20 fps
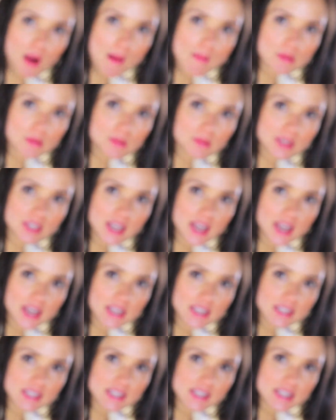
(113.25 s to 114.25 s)
probably
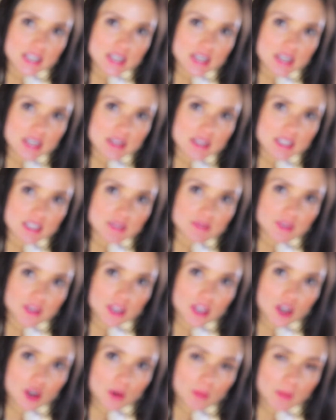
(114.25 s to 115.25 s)
can't see in this
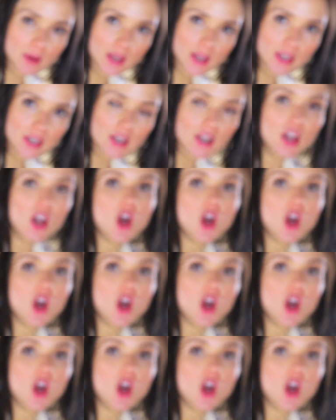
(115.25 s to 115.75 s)
video, but